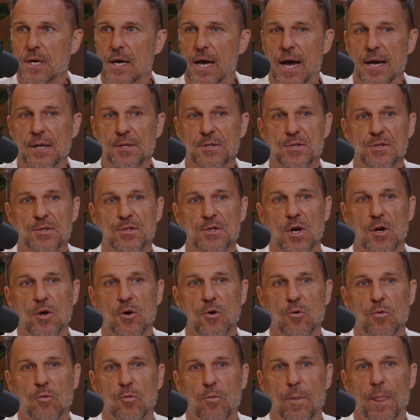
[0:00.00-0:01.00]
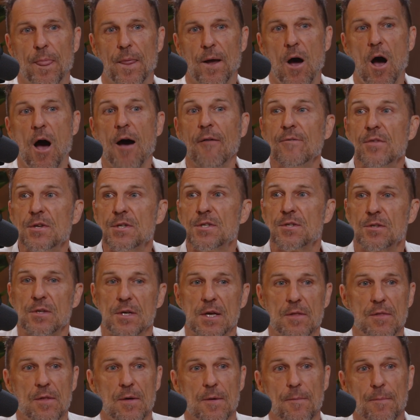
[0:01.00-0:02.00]
And so
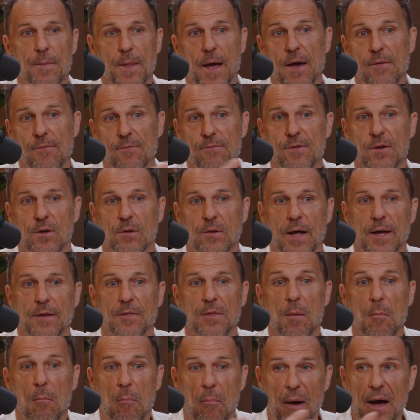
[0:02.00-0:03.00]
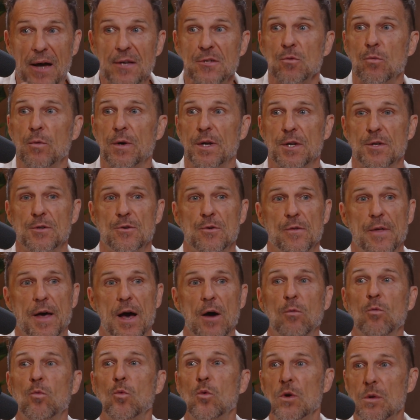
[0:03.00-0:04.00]
obviously I feel like the best way to do
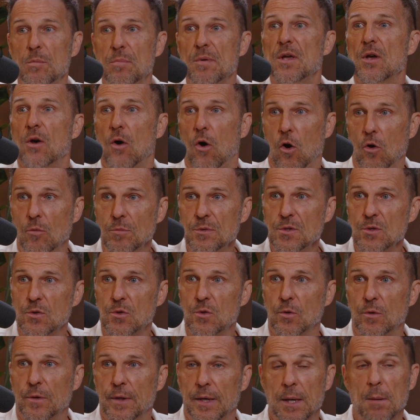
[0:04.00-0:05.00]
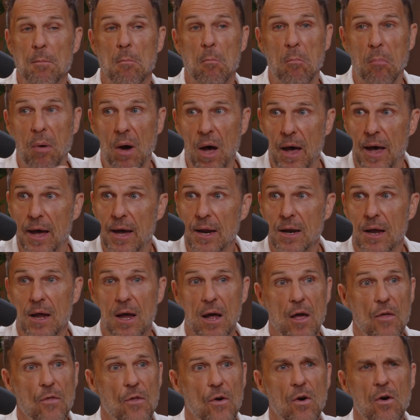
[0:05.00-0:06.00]
that would be homeschooling, but
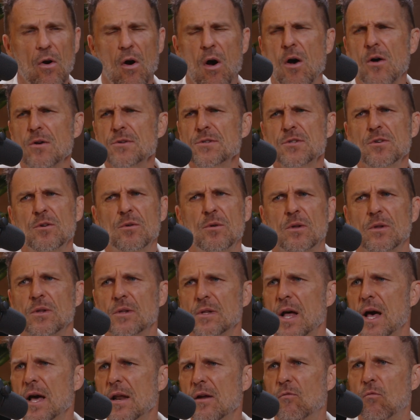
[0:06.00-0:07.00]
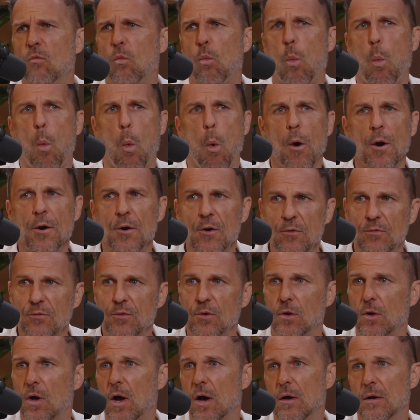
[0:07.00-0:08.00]
there are also a lot of
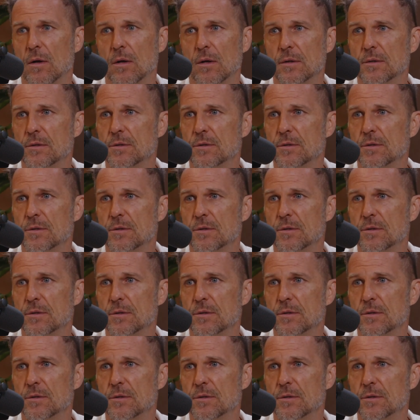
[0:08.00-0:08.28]
wonderful,